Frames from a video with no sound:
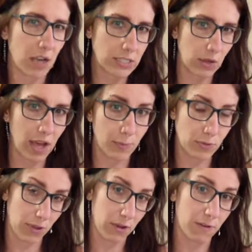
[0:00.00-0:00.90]
also helps
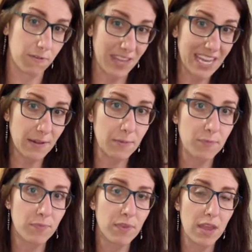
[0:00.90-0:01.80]
with your feet.
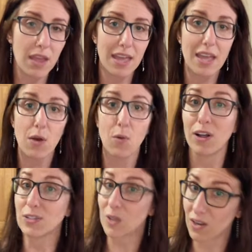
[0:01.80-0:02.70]

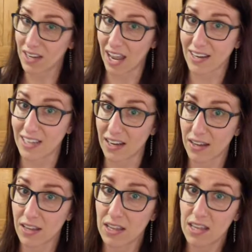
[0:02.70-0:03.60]
Well, it's all connected.
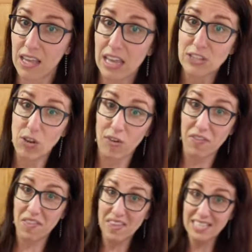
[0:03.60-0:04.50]
So
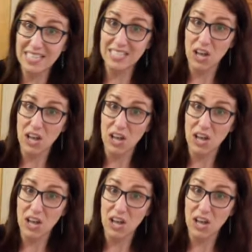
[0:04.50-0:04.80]
if this is